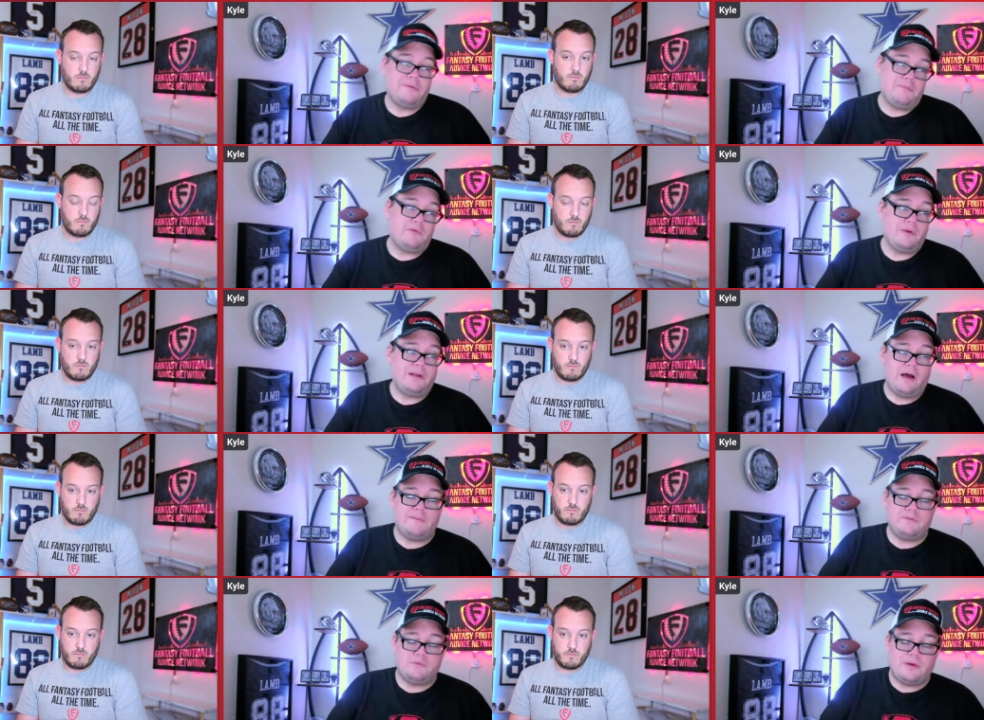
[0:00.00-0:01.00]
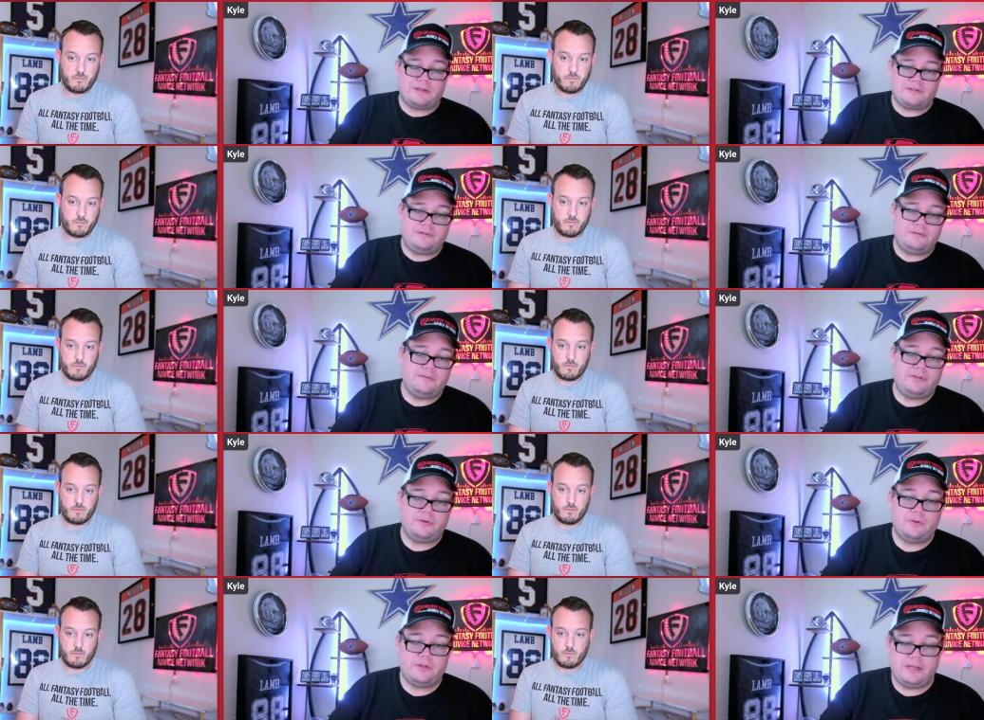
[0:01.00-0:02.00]
Speaker 1: be between Doubs and Wicks,
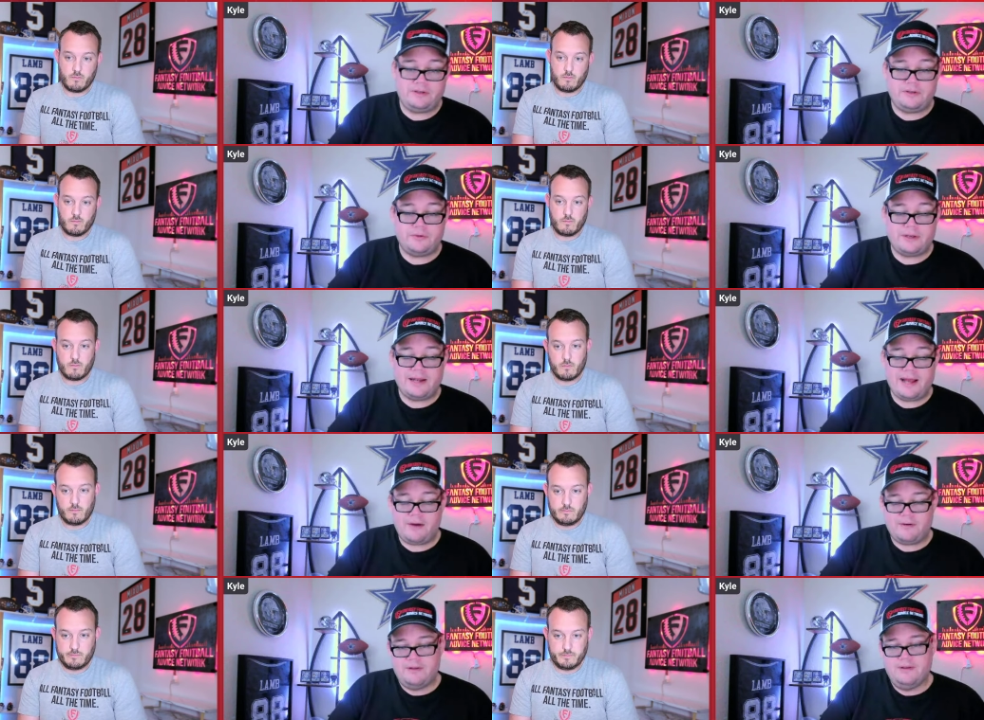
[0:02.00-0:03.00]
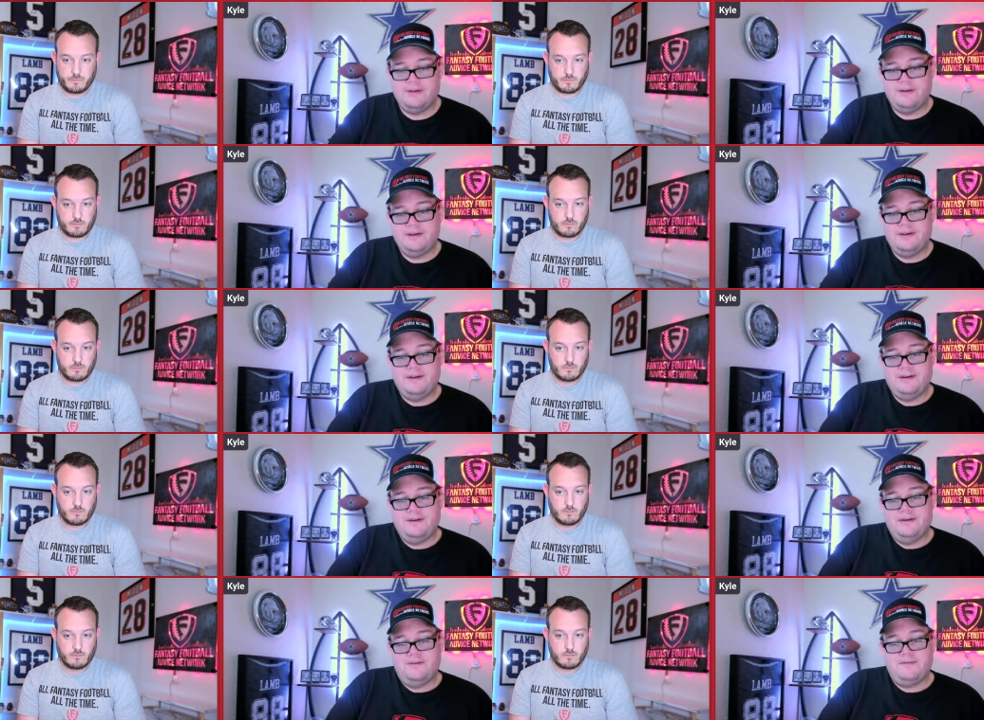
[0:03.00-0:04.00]
dueling, duking it out
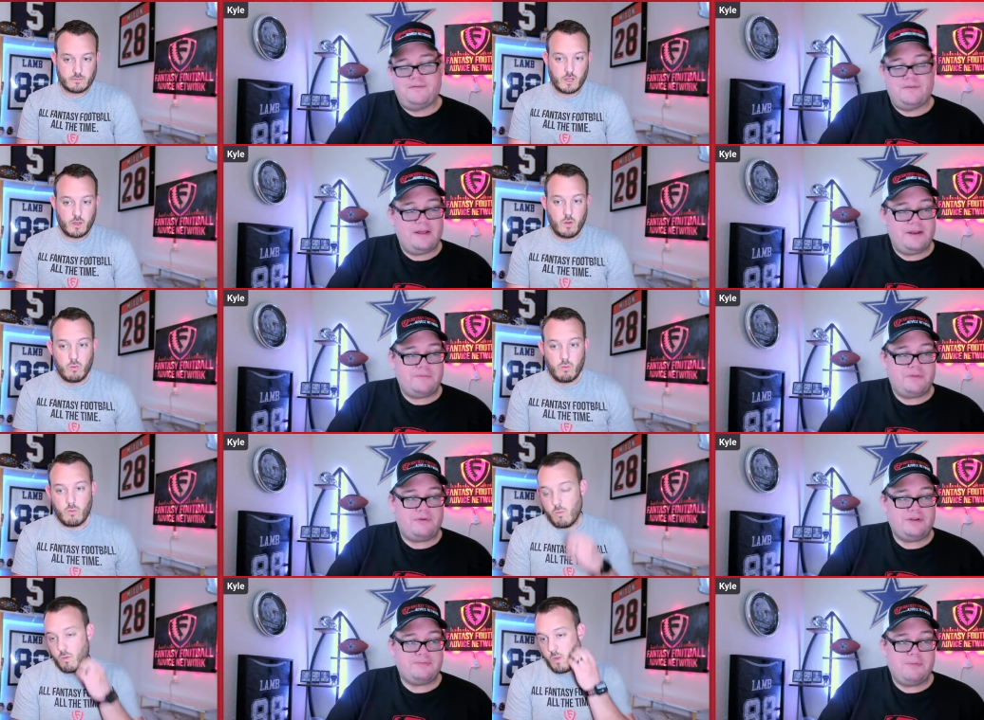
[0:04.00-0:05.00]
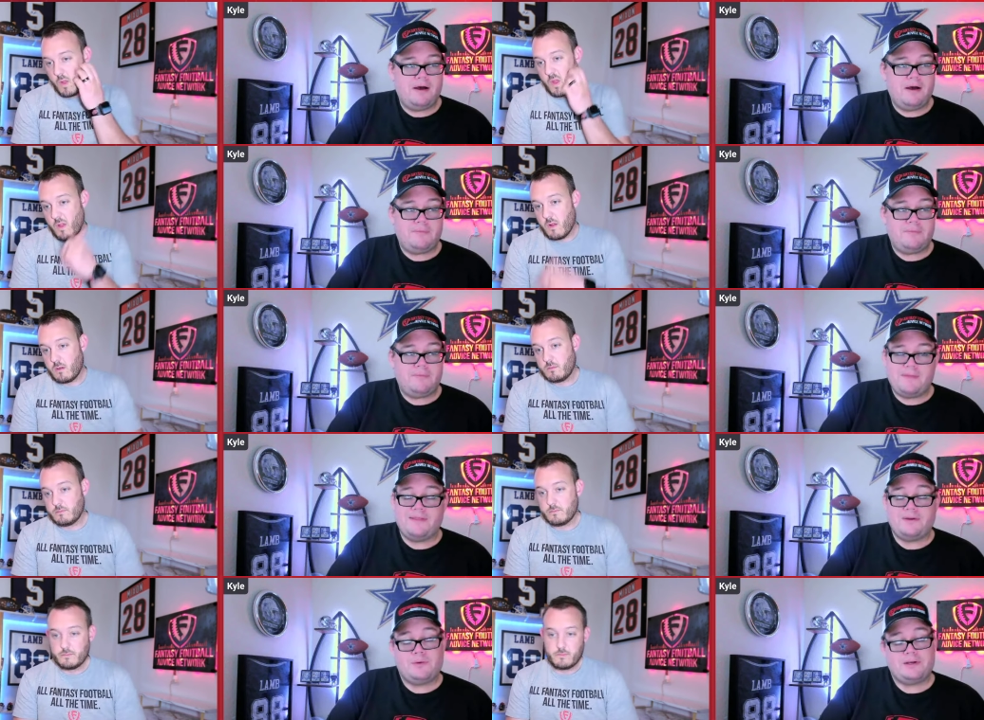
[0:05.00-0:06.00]
for that number three spot. But
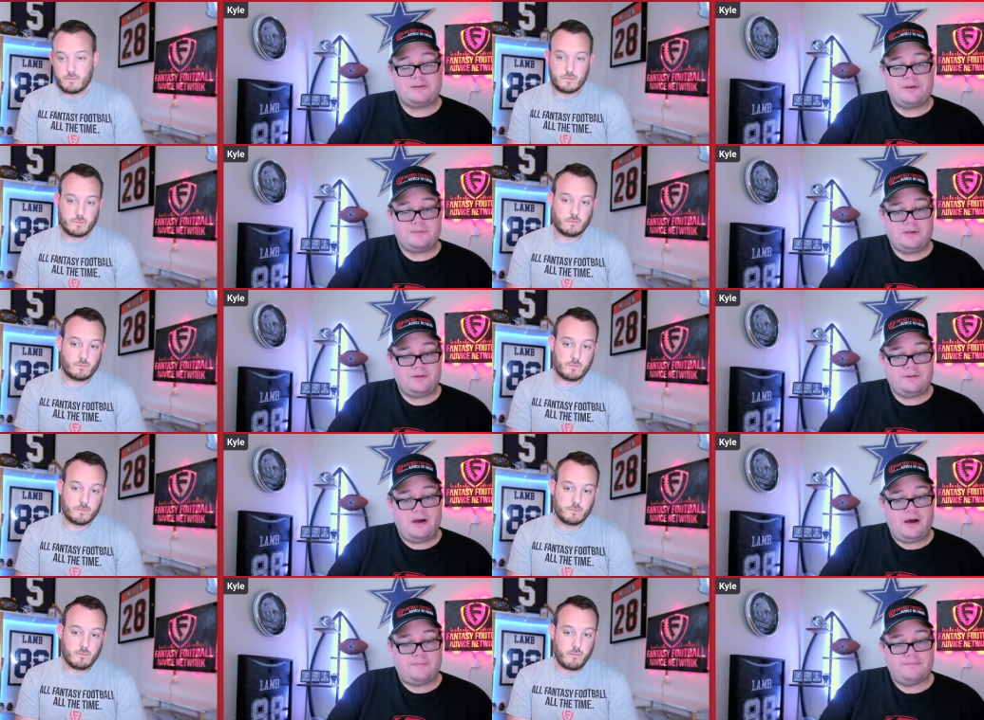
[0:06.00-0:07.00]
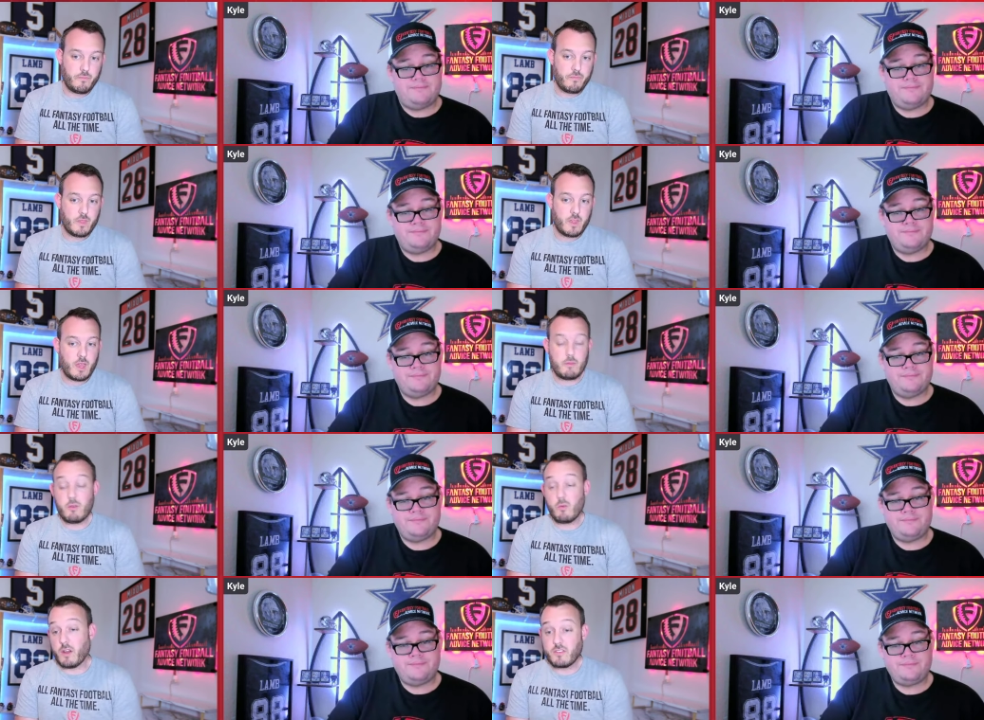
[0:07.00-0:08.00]
I think
Speaker 2: Wicks comes out on top. I
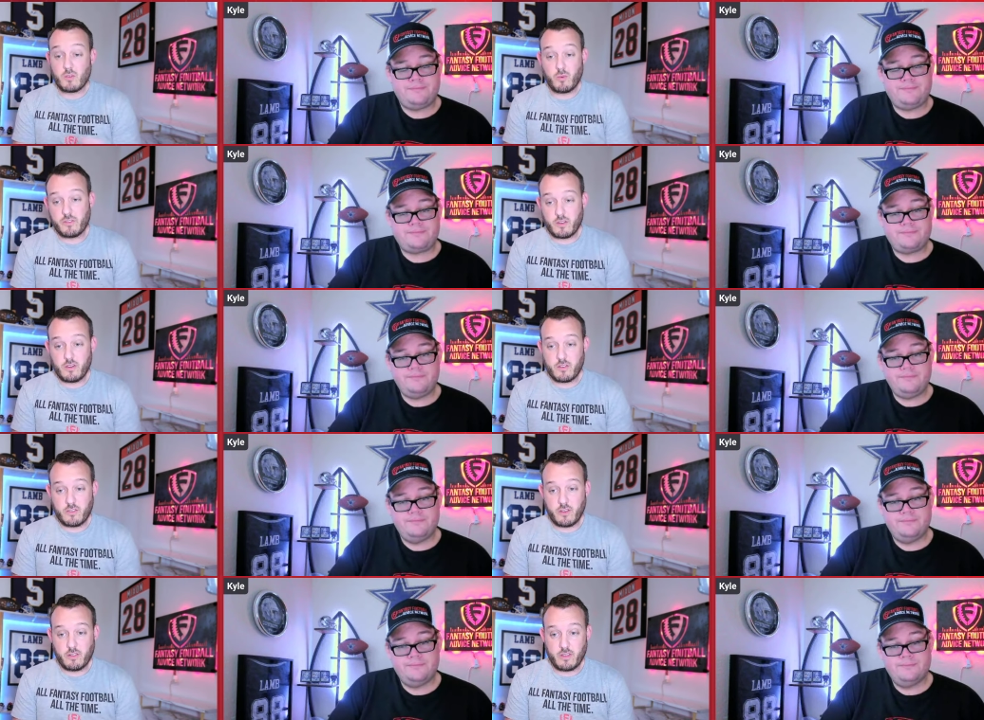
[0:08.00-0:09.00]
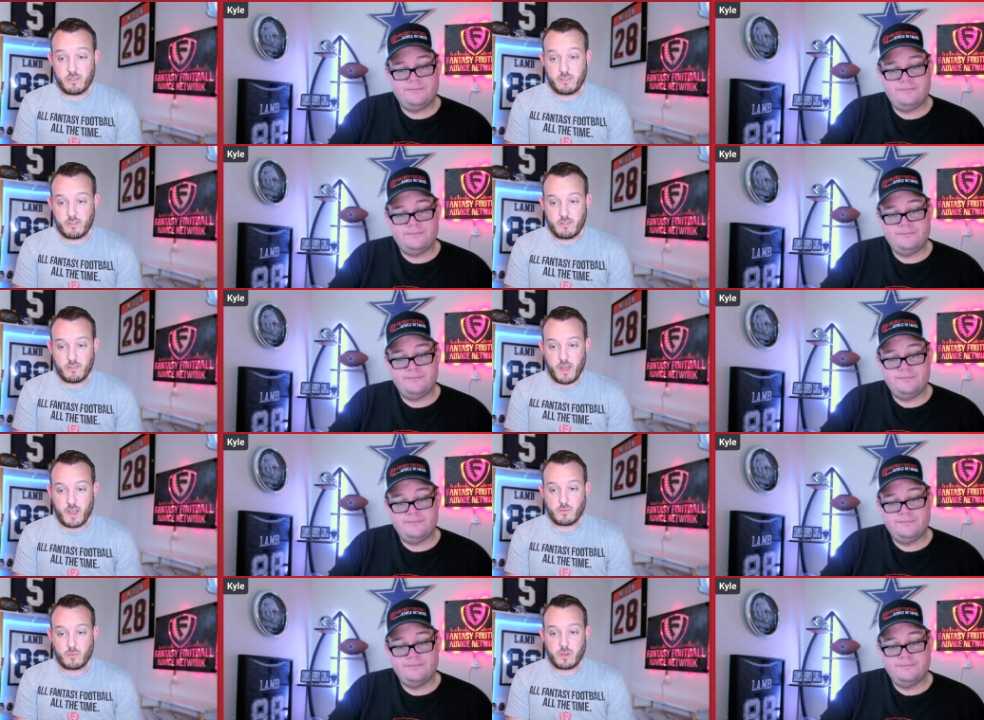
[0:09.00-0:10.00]
mean, Watson was on your sell list
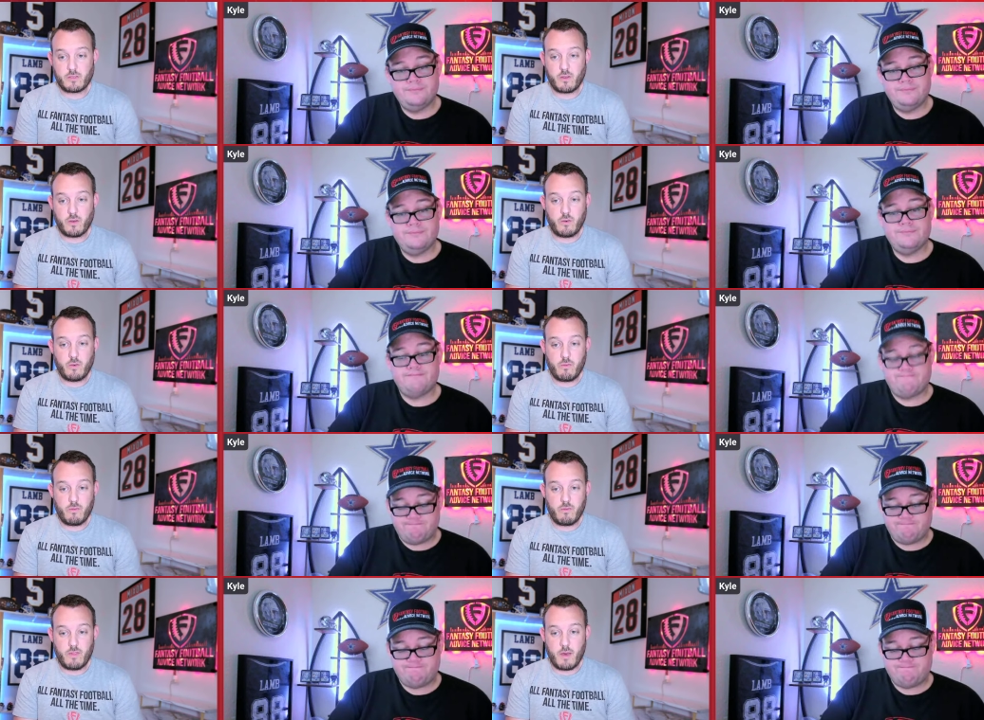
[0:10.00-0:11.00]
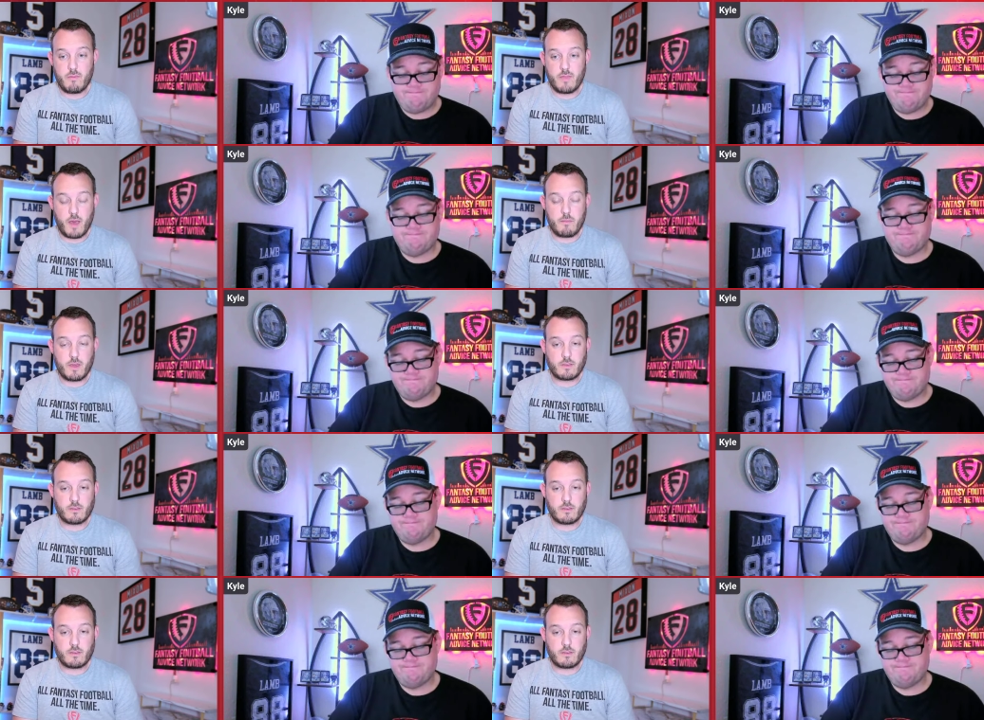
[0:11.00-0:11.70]
last week, so mm-hmm. that that makes